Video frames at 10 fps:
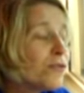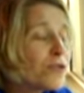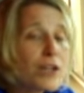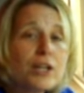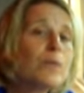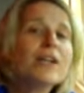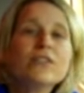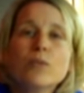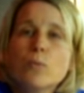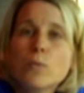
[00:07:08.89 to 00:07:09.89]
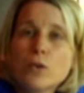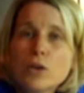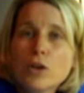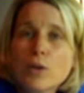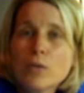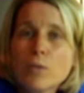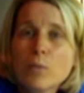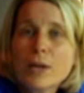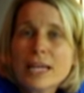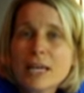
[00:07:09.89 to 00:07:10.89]
for any reason, you know,
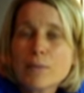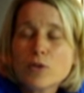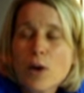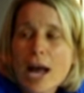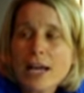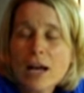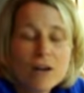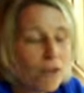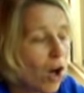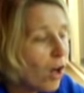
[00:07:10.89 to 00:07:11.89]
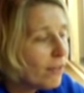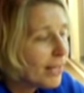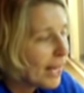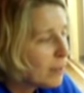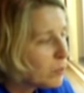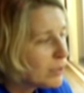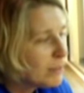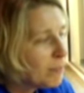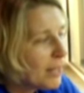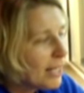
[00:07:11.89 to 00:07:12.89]
we keep track of all the animals
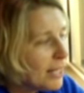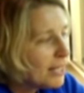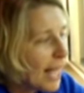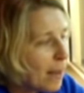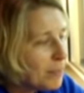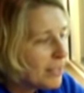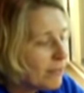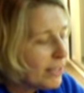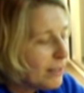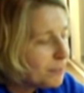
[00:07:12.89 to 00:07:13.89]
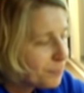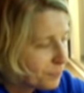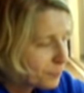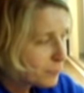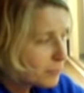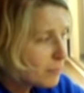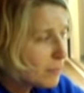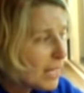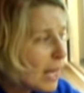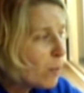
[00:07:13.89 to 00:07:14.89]
in captivity,
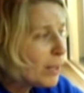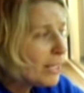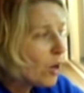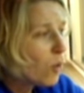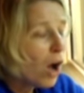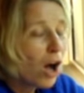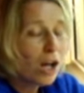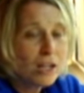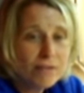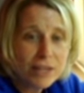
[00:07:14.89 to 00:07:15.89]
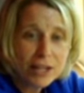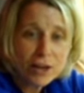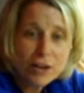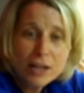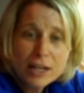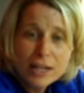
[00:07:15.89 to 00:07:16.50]
and we know all of their